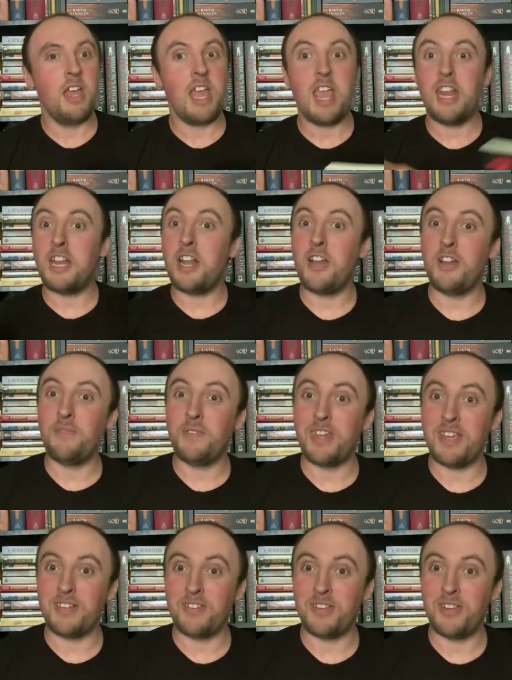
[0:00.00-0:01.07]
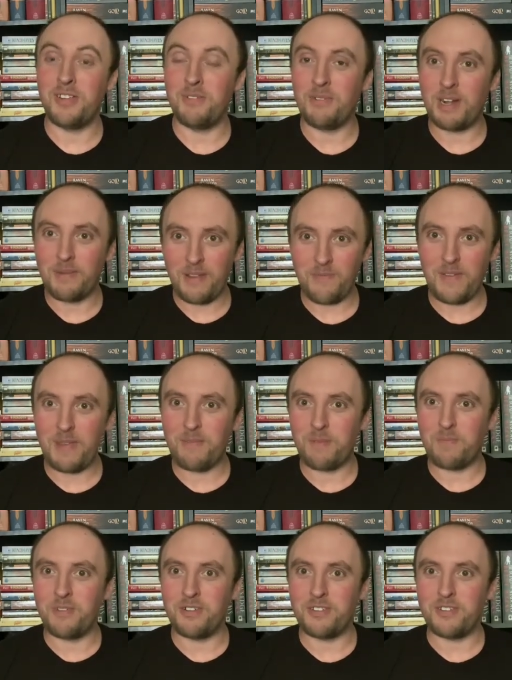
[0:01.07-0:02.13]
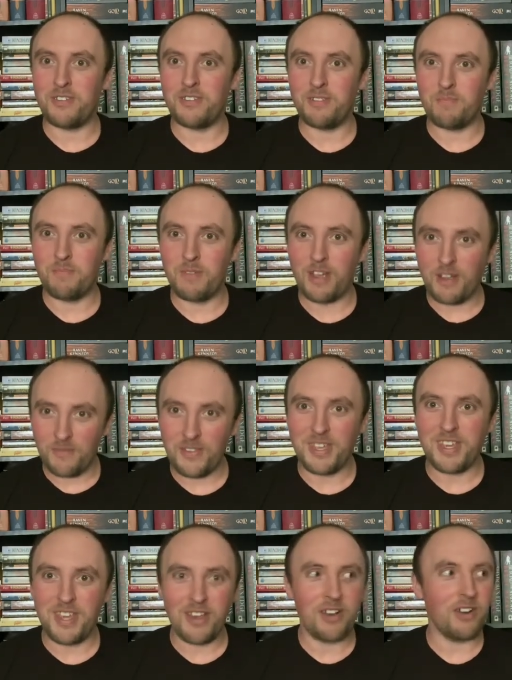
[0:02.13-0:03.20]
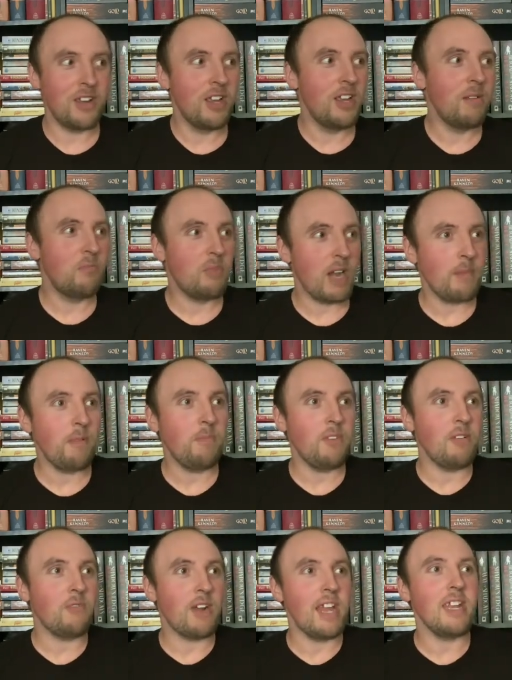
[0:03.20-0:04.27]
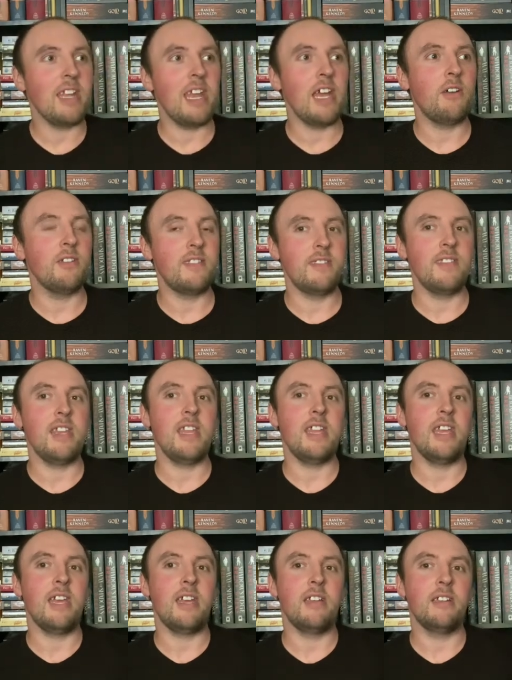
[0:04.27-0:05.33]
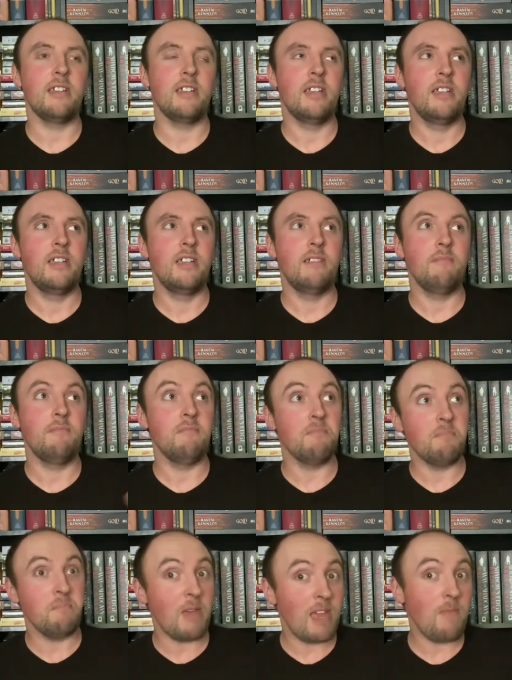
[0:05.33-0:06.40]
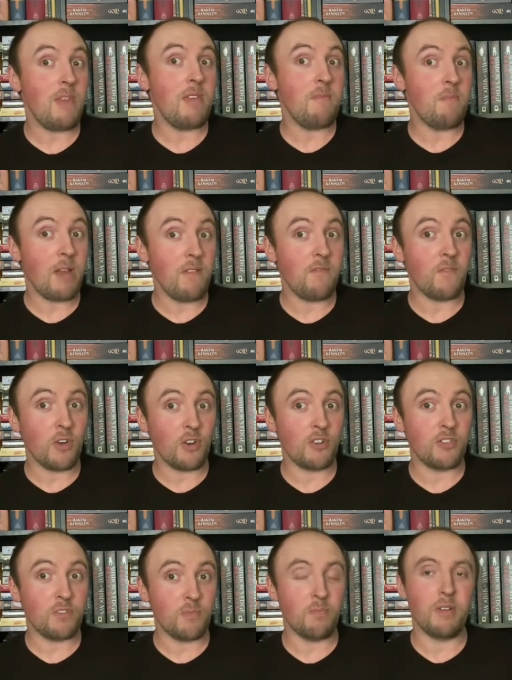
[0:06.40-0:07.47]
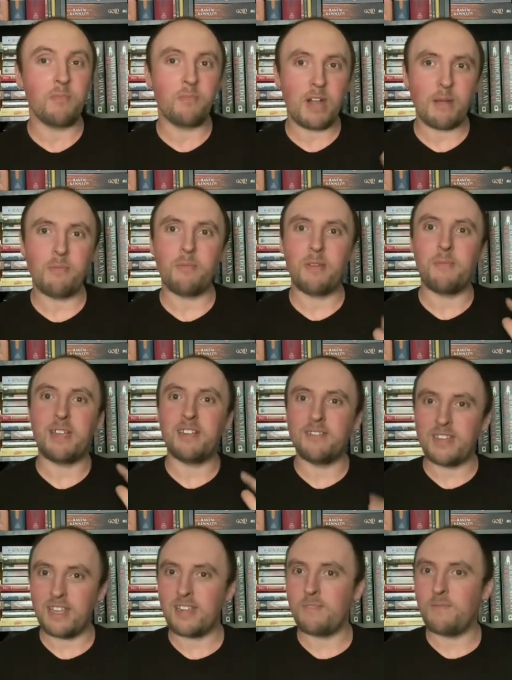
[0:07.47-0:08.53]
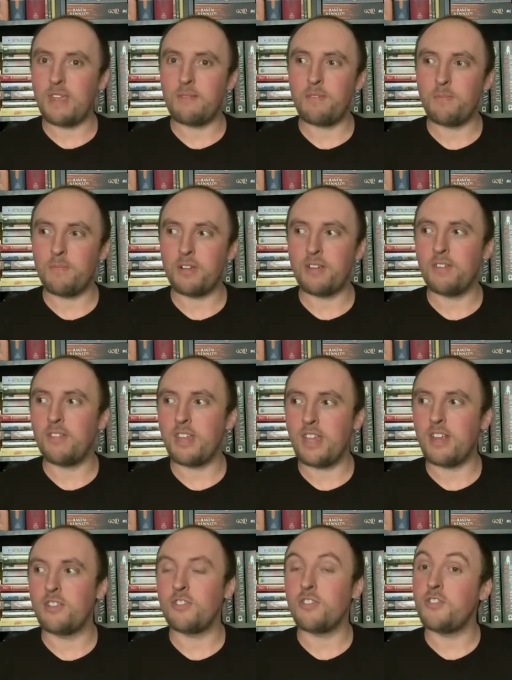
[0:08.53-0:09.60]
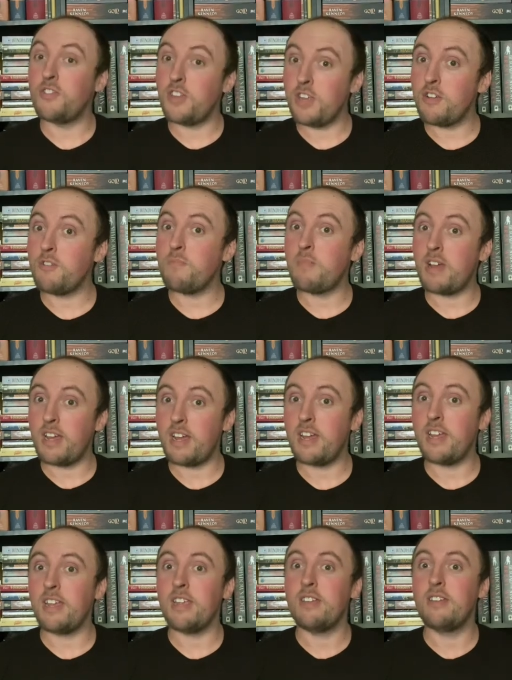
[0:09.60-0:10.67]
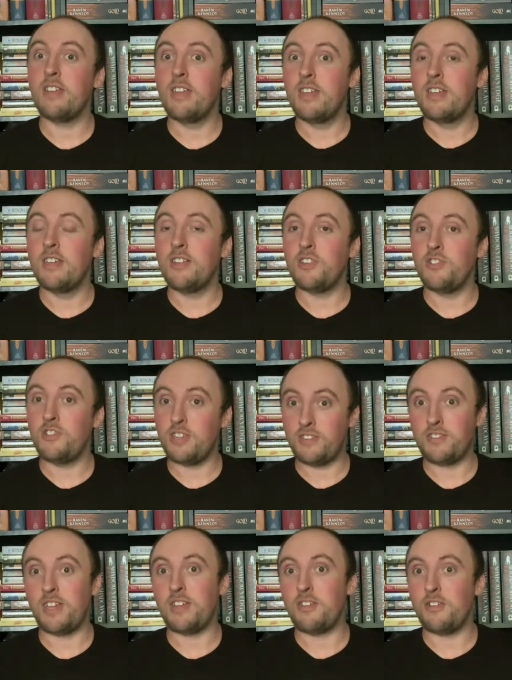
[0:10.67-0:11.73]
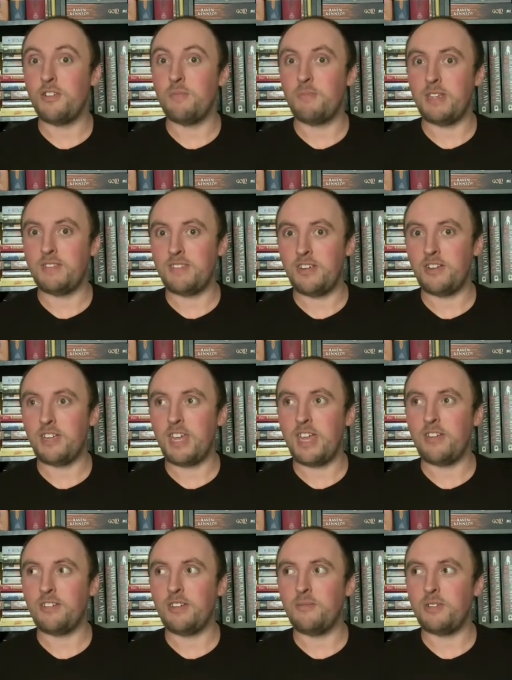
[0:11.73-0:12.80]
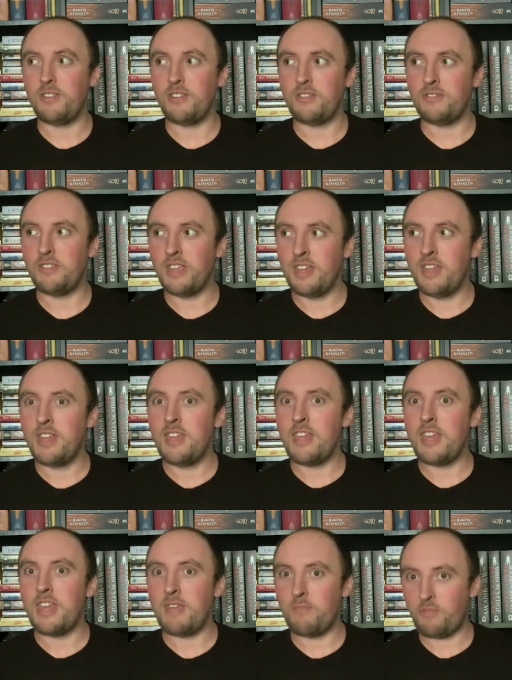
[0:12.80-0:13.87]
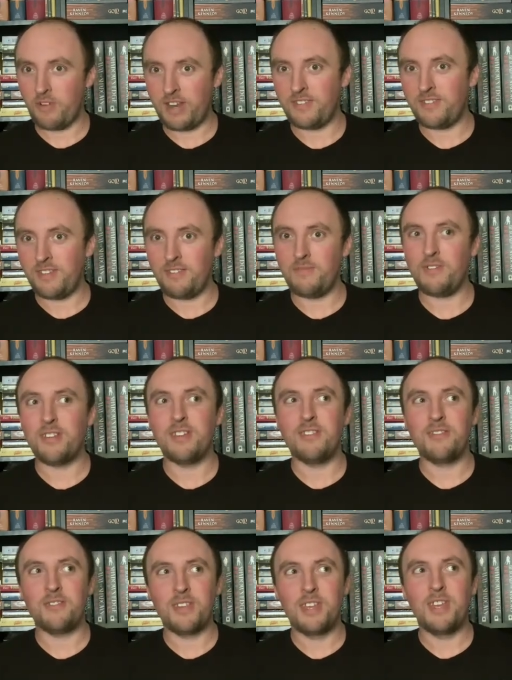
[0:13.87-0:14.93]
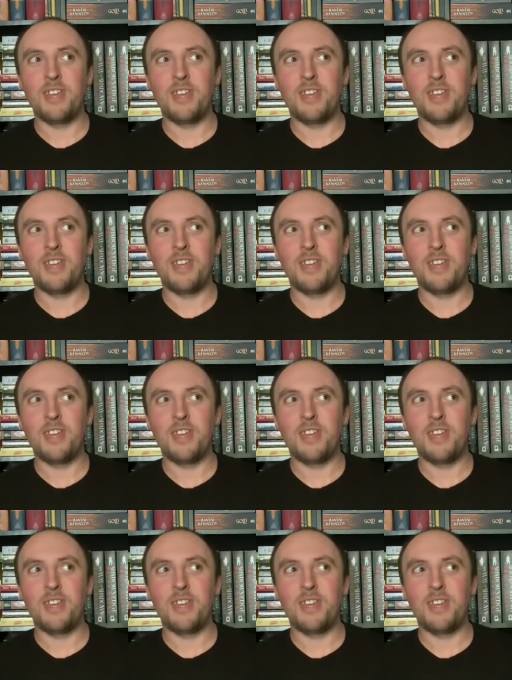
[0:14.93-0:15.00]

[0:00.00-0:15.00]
And I loved it. One of my favorite books of the year. Probably right now it's sitting at maybe my first, but probably my second favorite book of the year. Still behind just Like Home by Sarah Gailey, which is impressive because,